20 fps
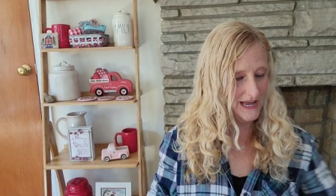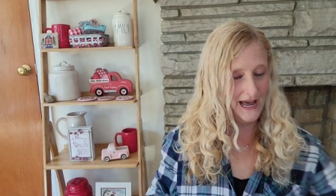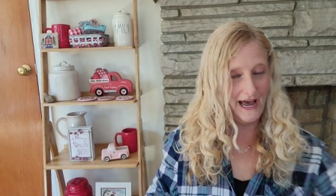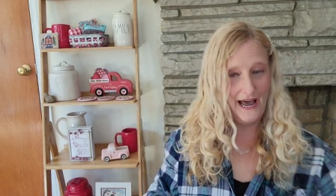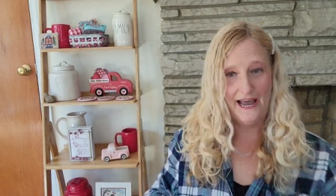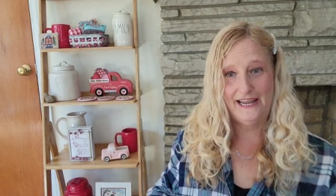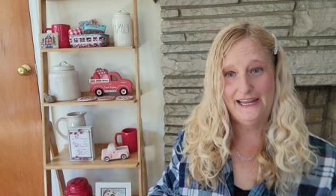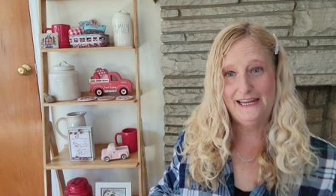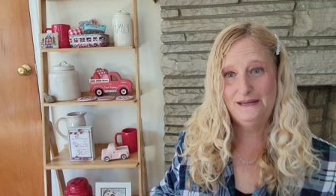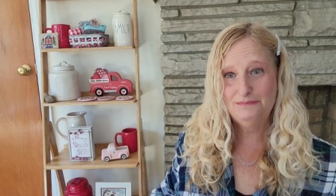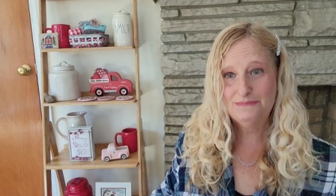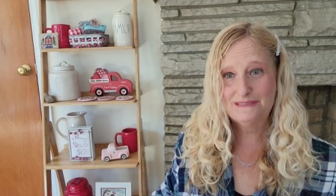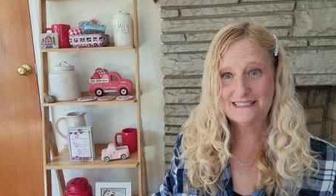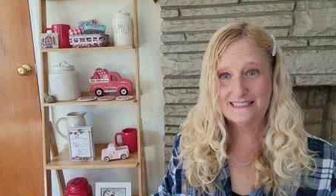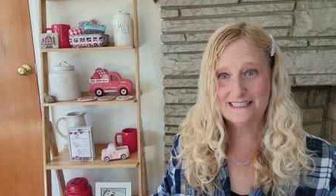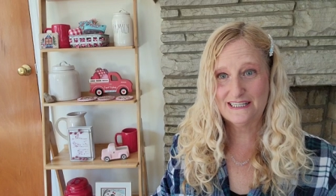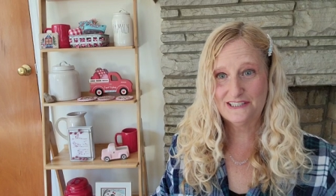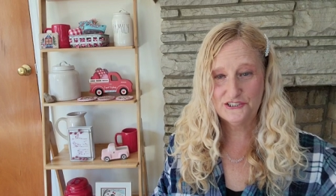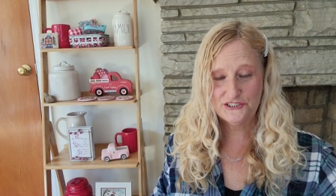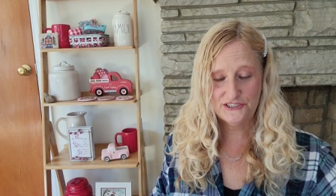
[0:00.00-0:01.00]
I am
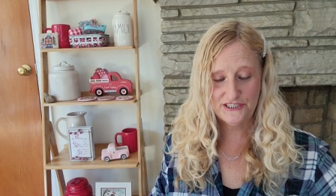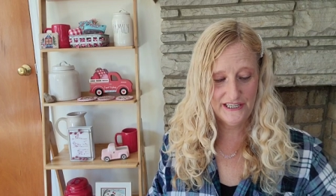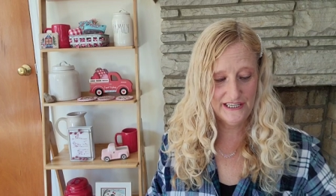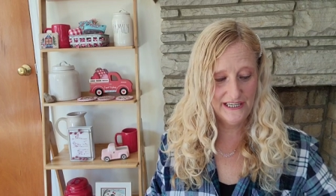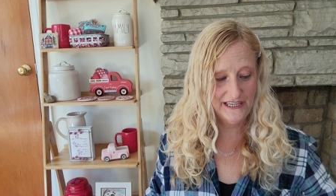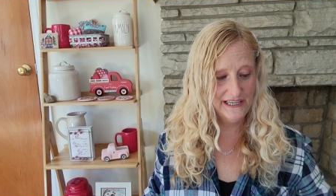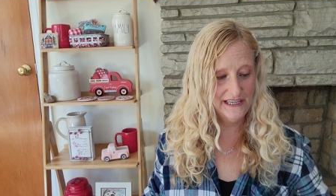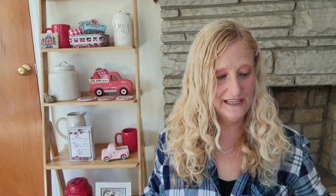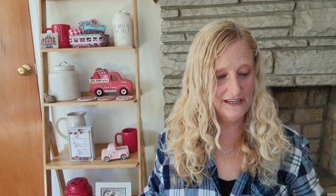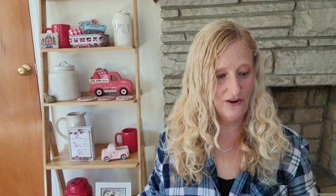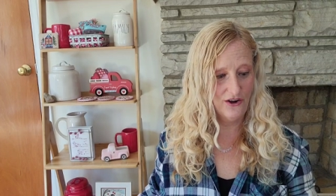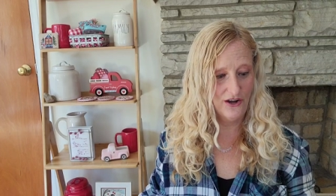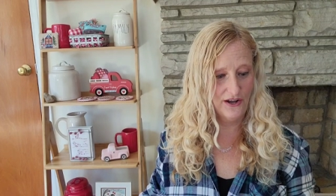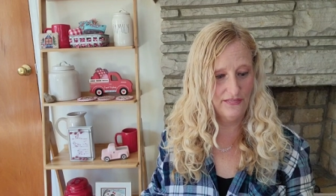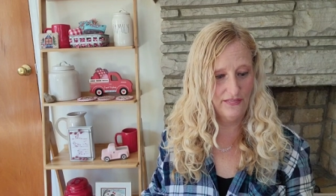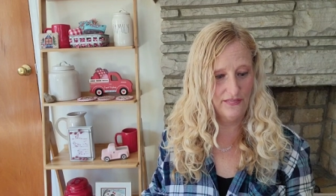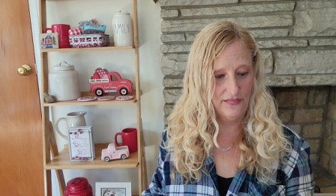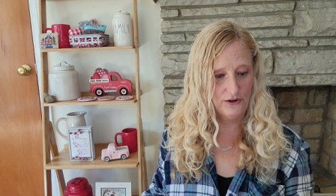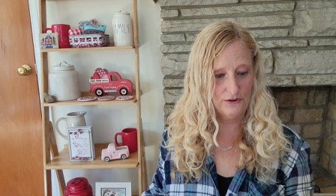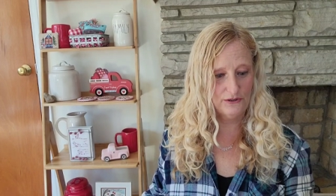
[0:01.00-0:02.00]
stitching it
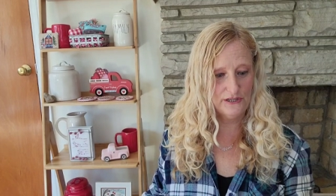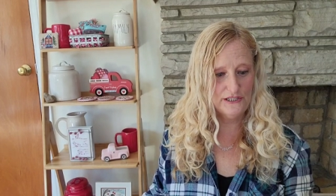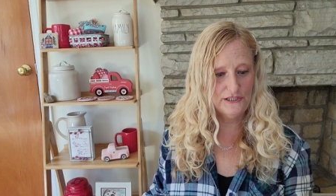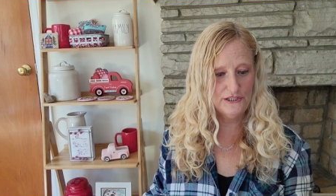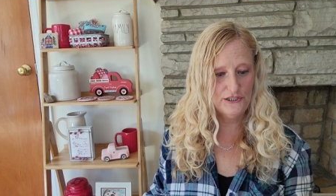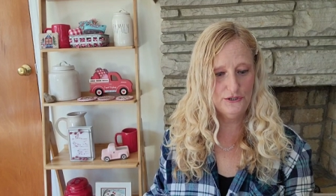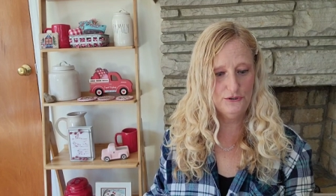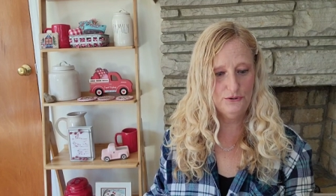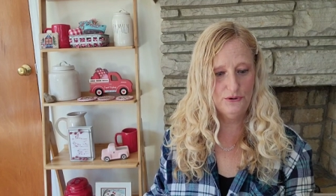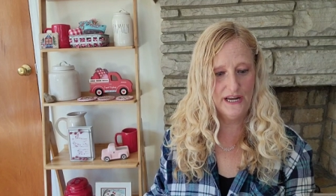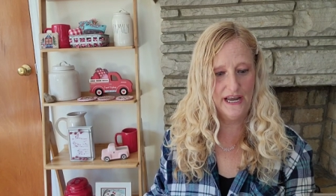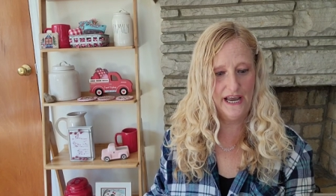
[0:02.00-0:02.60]
on 32